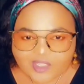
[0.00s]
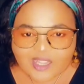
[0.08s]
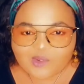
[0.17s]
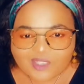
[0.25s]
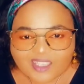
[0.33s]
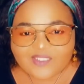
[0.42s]

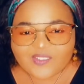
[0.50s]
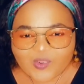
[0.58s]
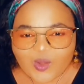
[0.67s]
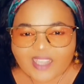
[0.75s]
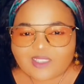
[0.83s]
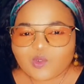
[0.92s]
that will live
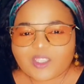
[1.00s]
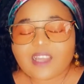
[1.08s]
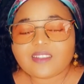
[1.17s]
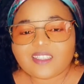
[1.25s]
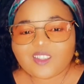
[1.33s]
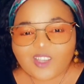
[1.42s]
right
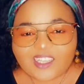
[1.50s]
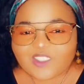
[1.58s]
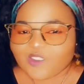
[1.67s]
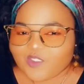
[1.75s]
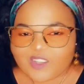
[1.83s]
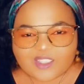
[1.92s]
without the knowledge
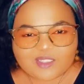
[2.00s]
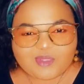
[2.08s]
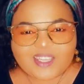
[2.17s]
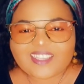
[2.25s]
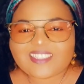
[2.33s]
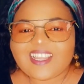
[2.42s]
of God,
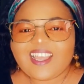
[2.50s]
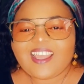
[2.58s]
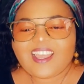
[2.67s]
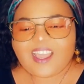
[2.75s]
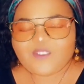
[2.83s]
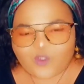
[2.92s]
because
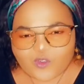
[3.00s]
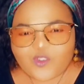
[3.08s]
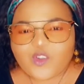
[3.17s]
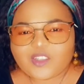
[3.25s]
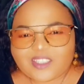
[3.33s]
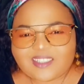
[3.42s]
of
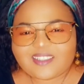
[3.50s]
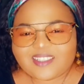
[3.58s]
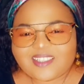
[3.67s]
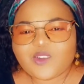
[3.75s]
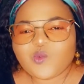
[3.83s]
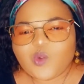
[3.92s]
course it
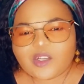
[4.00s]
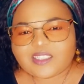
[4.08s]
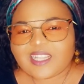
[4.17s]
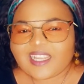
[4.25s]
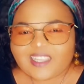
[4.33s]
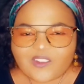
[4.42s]
is the word
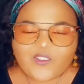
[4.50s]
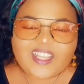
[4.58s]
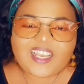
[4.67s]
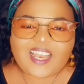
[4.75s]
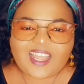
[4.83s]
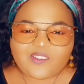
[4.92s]
that
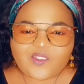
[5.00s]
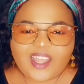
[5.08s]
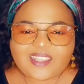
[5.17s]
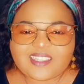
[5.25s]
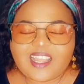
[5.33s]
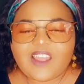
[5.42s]
giveth life,
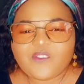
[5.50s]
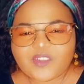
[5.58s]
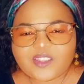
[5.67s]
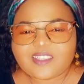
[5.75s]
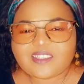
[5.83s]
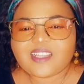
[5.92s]
and
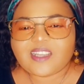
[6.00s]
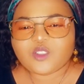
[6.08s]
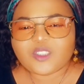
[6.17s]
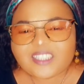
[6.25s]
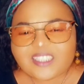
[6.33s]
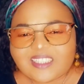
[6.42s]
everything that
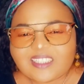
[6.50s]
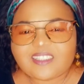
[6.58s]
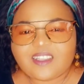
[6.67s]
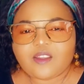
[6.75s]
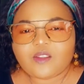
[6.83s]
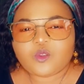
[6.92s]
you need
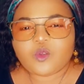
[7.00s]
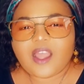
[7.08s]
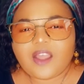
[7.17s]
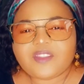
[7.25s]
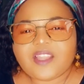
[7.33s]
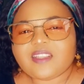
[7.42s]
to
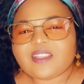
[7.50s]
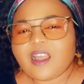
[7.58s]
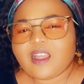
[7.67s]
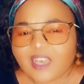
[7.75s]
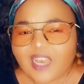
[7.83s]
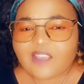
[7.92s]
have that
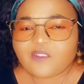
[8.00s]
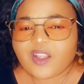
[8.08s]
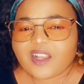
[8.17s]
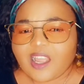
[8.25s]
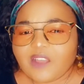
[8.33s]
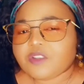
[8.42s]
life
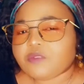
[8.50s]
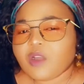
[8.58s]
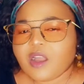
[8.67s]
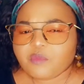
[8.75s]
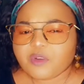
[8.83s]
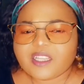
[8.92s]
and have it
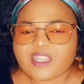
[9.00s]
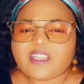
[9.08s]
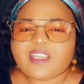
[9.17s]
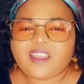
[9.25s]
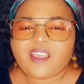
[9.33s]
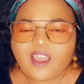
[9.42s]
more
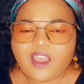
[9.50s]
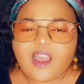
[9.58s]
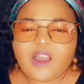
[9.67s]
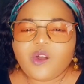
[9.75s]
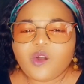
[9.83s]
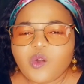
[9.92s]
abundantly
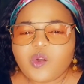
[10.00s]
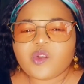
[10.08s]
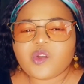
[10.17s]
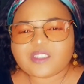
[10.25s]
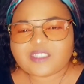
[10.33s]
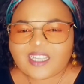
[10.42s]
are all
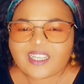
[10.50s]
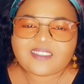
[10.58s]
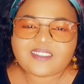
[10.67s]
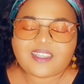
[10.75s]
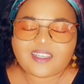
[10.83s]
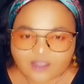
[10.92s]

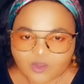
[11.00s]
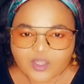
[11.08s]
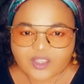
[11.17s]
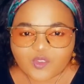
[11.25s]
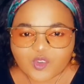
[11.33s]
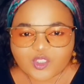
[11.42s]
contained in the
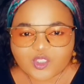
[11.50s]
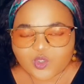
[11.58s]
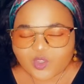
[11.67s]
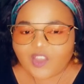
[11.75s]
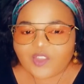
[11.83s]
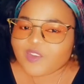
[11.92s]
word of God.
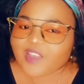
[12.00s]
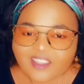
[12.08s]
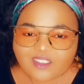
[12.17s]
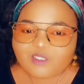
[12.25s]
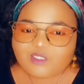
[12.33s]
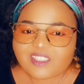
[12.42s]
So you
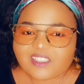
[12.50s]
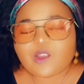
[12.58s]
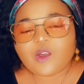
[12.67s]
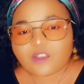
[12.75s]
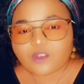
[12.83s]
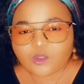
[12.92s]
can't do this
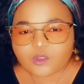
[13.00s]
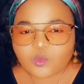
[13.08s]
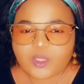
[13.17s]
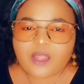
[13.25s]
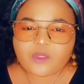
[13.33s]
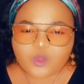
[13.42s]
all alone
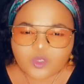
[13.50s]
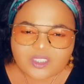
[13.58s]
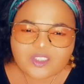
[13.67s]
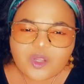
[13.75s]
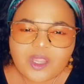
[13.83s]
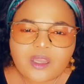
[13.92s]
without
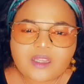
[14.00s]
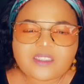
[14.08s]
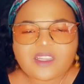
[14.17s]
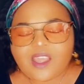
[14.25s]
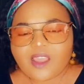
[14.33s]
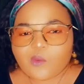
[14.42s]
knowing your God,
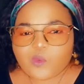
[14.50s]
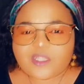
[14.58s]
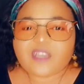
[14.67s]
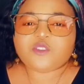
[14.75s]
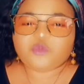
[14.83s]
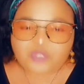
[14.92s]
and
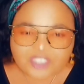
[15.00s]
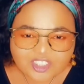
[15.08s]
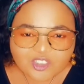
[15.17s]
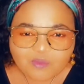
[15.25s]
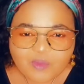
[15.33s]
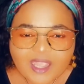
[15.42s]
without reading
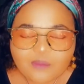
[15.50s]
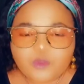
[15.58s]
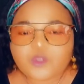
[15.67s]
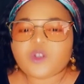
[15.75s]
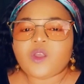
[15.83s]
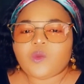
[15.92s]
your
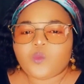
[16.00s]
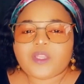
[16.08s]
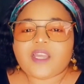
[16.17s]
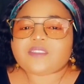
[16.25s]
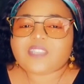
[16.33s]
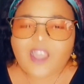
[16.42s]
Bible,
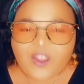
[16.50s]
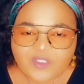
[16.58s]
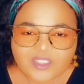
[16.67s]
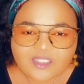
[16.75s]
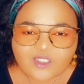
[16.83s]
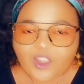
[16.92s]
without
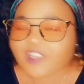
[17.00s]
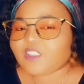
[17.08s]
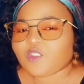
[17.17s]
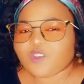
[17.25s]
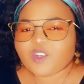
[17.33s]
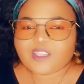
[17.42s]
having the knowledge
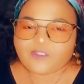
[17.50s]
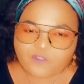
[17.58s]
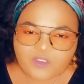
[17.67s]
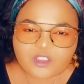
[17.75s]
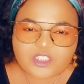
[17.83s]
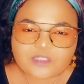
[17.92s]
of God and
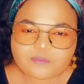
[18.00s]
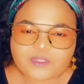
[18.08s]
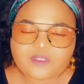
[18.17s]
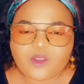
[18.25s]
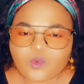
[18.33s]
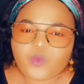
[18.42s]

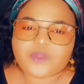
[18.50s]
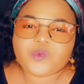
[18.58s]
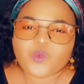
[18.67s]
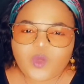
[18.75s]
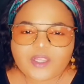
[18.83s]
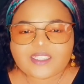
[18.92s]
fellowshipping with
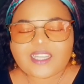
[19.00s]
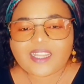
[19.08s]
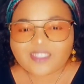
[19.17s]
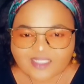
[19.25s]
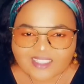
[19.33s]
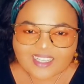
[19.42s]
one
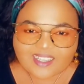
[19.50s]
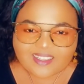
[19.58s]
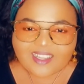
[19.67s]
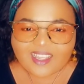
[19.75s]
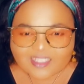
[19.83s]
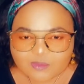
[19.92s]
another.
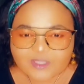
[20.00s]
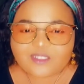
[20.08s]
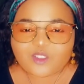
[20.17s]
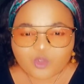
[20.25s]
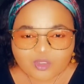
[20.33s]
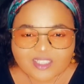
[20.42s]
Has been
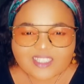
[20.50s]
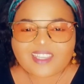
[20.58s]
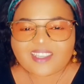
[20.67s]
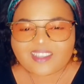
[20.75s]
those in